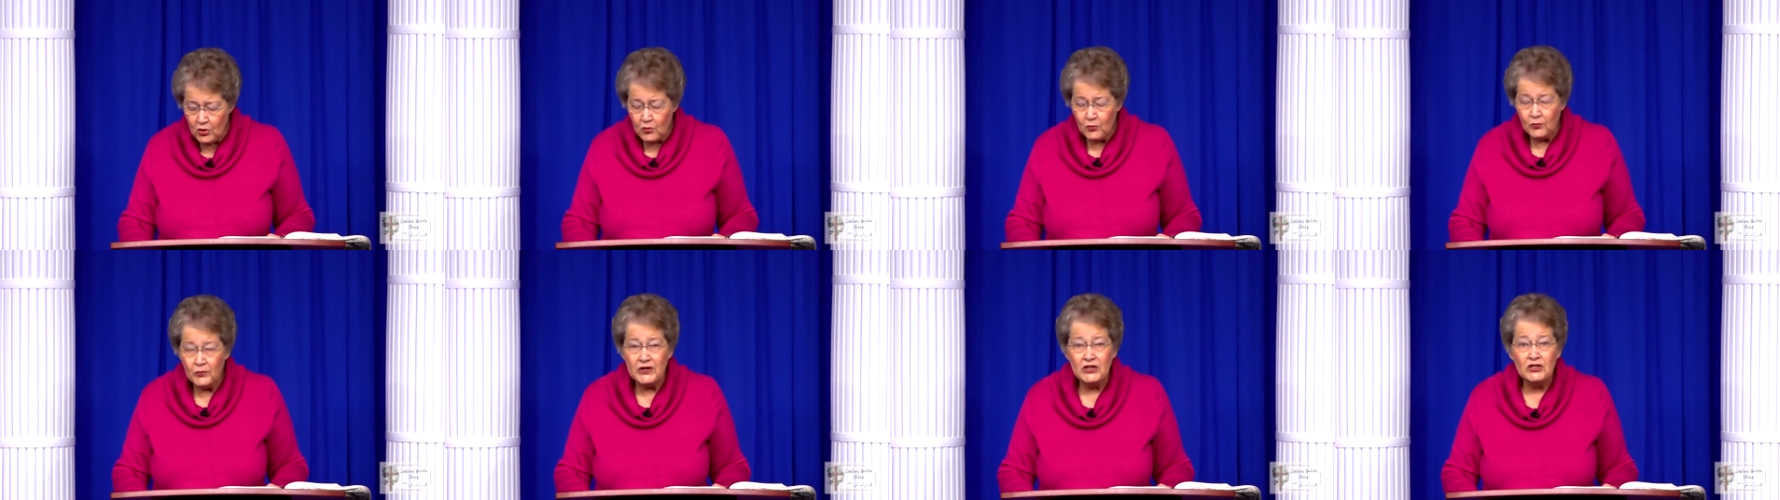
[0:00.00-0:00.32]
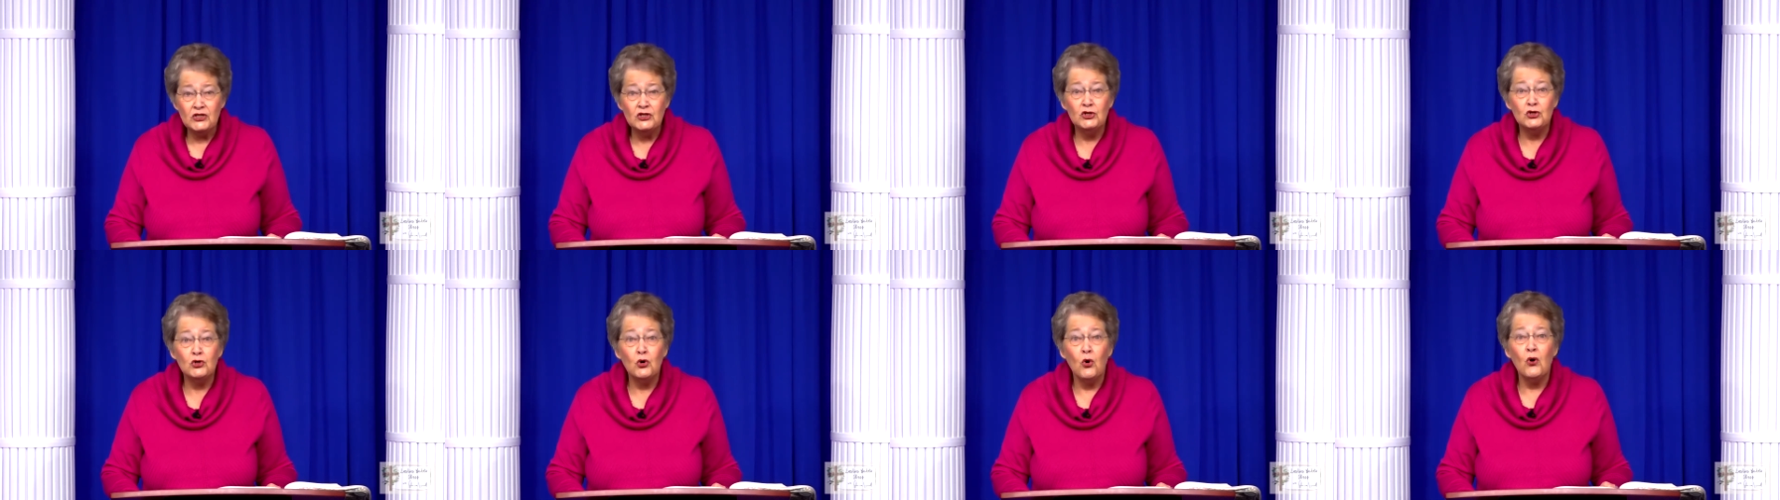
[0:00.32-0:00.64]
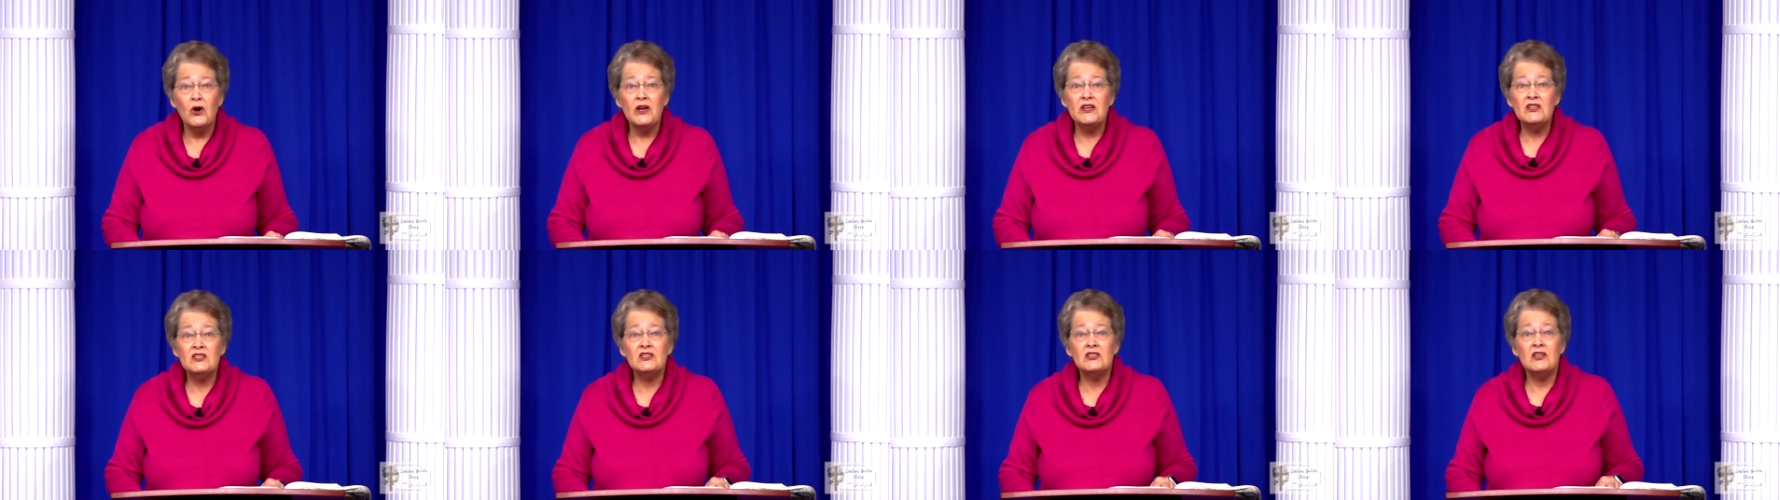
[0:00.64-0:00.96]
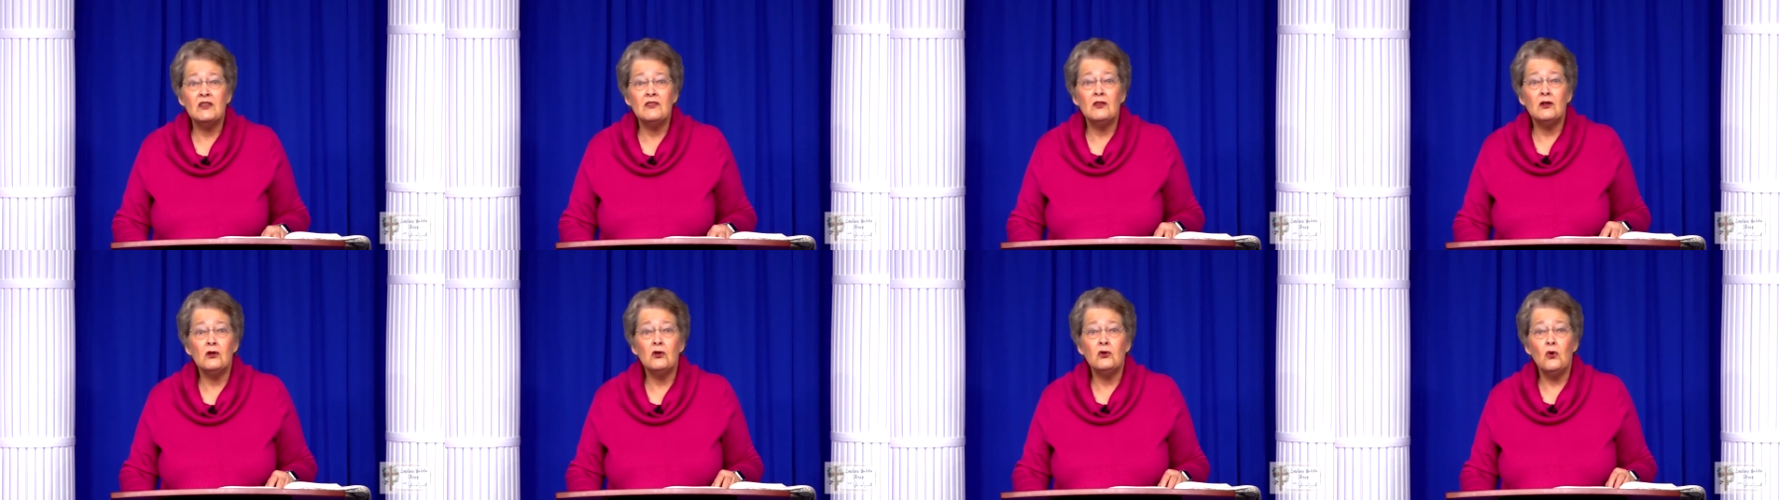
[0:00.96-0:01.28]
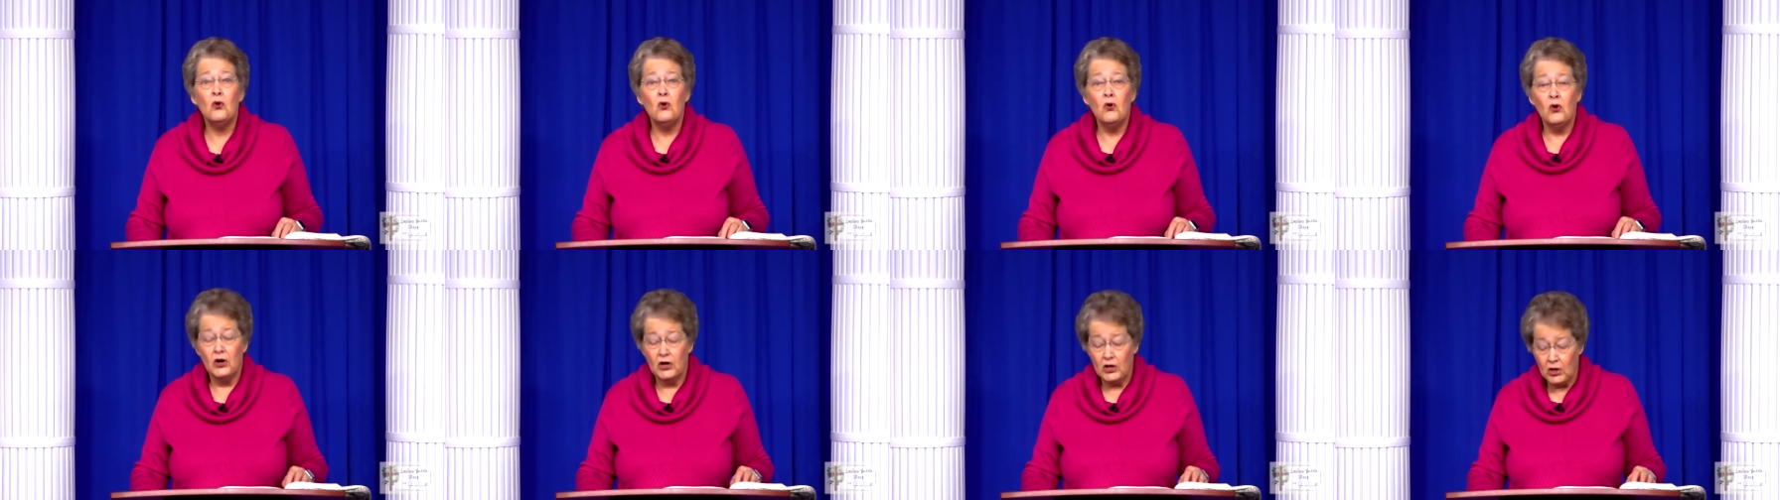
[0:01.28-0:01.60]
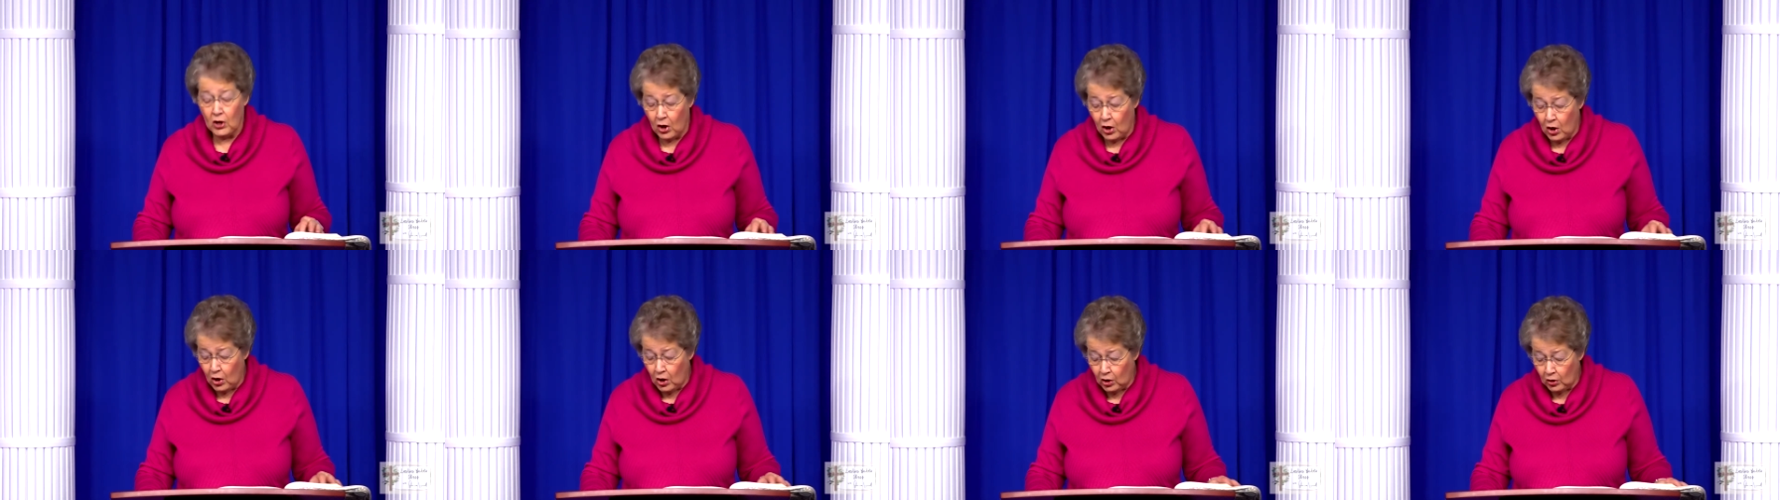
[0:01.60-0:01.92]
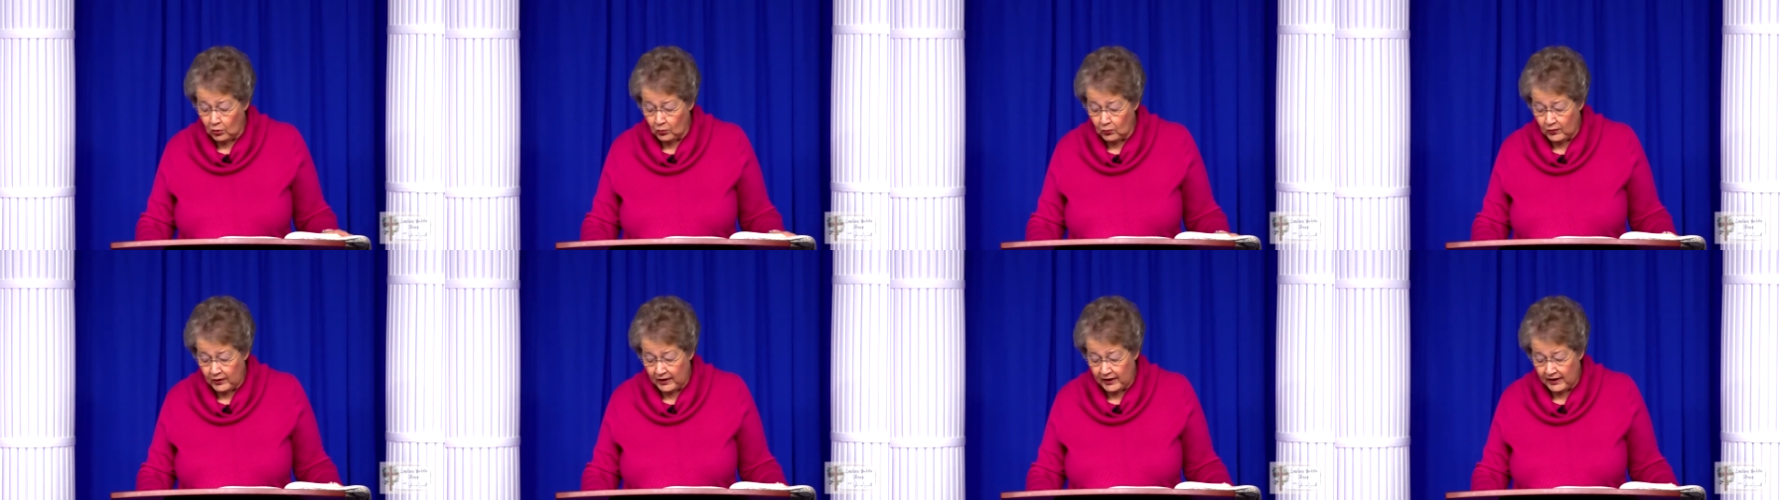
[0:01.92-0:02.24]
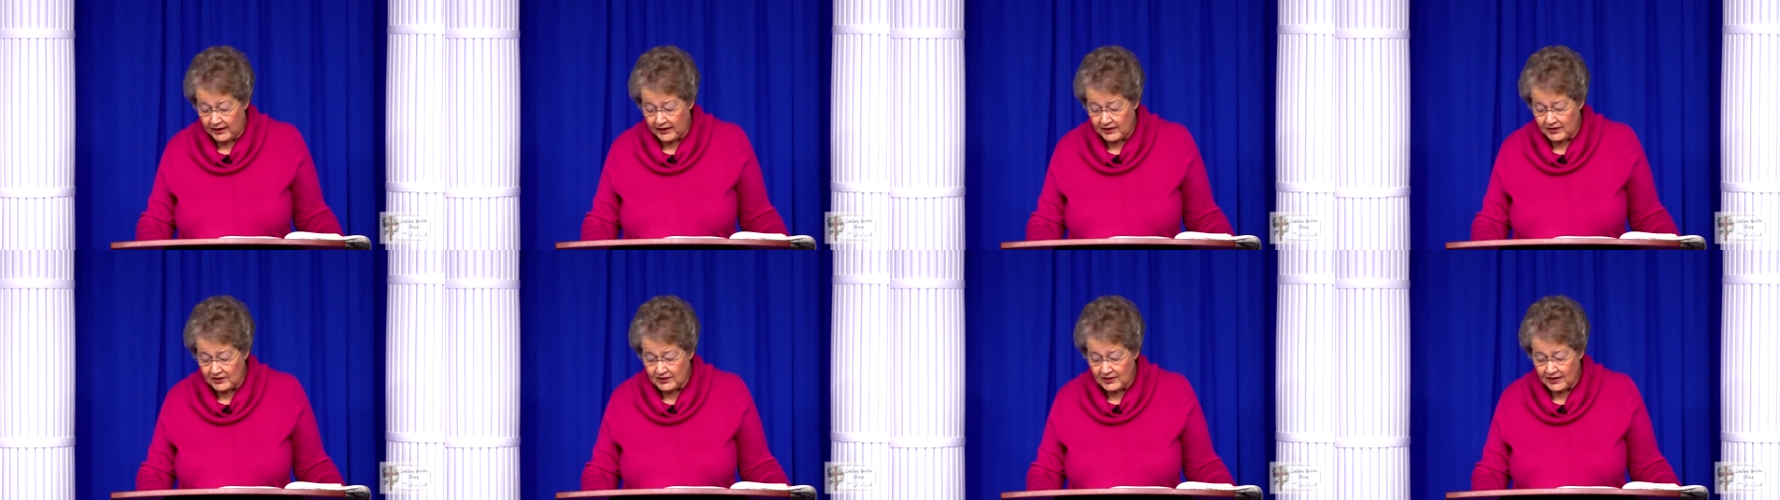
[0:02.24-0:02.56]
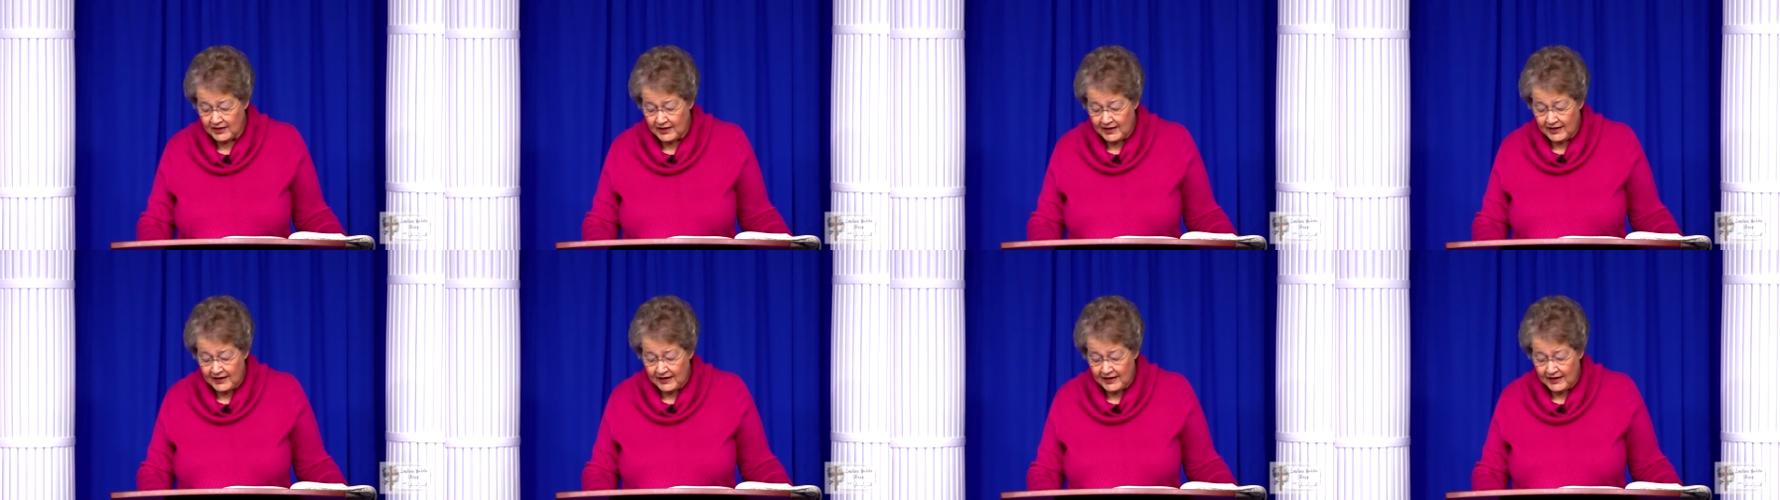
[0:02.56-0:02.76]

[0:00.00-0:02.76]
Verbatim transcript: Rejoice in the Lord always.